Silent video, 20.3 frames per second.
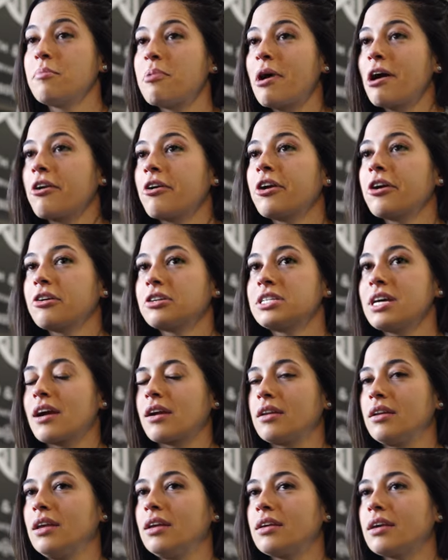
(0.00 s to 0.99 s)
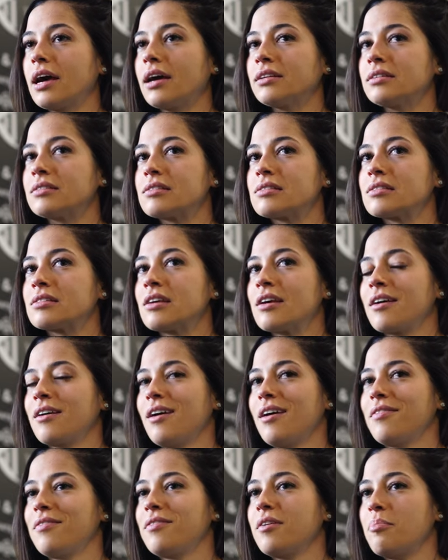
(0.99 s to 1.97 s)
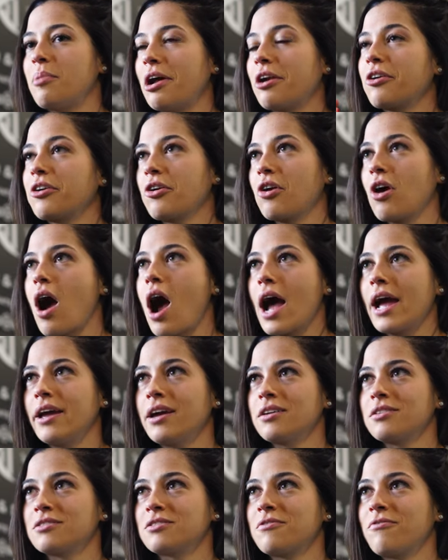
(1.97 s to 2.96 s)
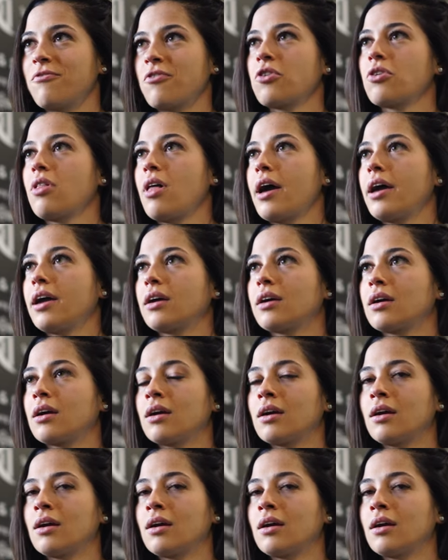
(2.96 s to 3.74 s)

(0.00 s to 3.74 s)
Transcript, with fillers: the better your technique gets, the better your eye is for like